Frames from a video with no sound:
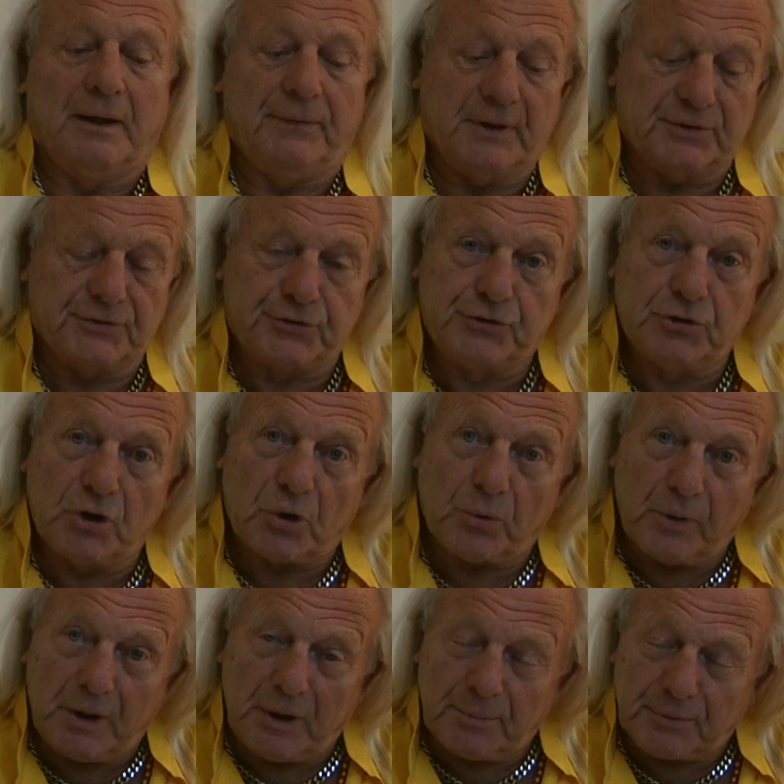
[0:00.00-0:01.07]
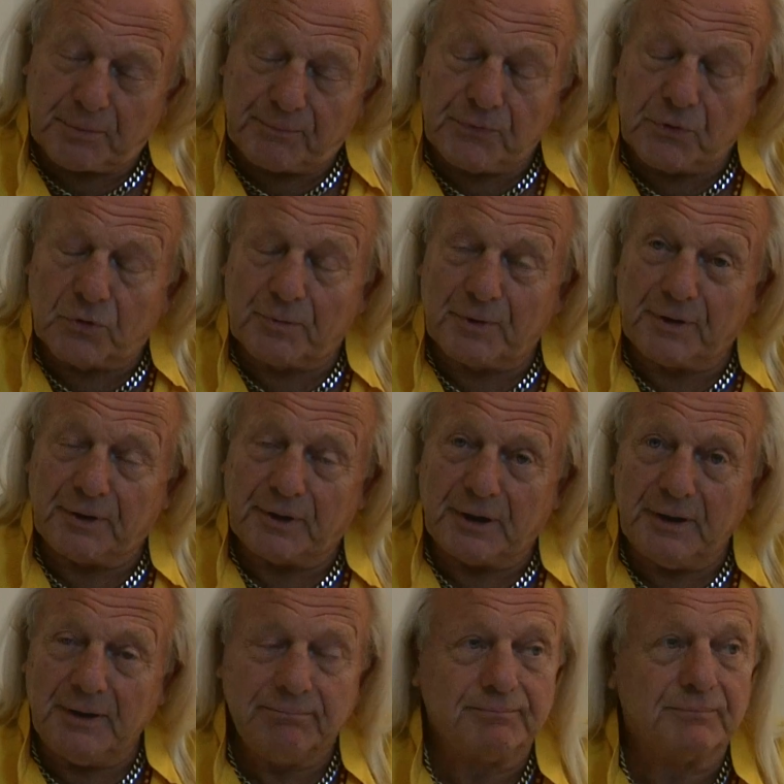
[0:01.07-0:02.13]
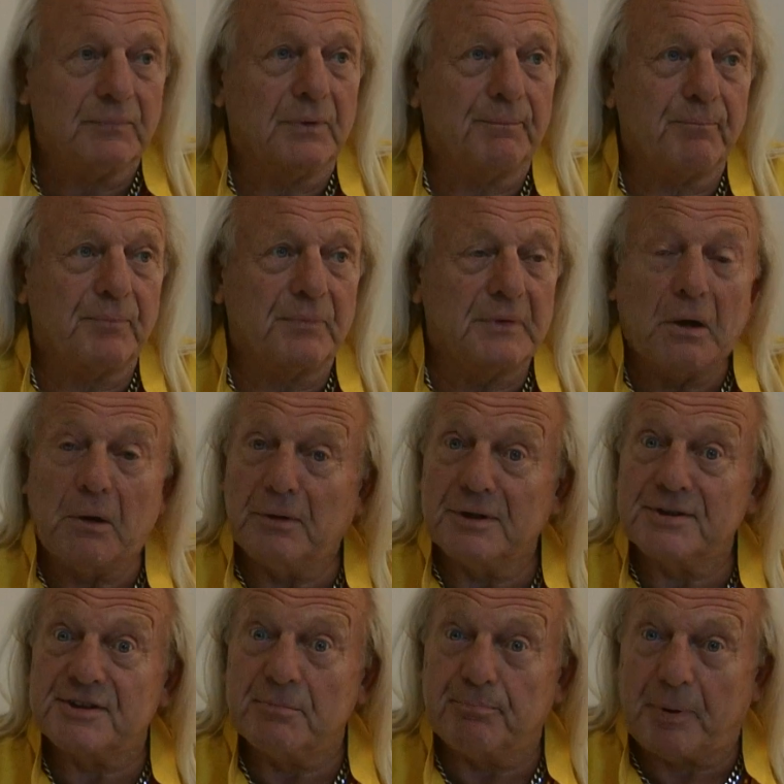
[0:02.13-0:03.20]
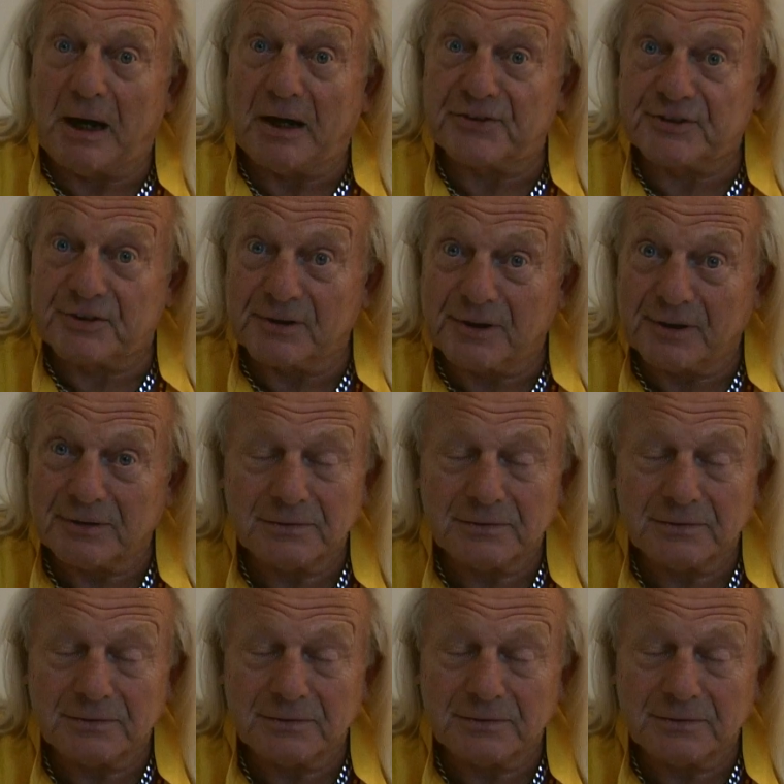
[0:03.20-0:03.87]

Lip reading: And there's Duke William of Normandy, known as the Bastard,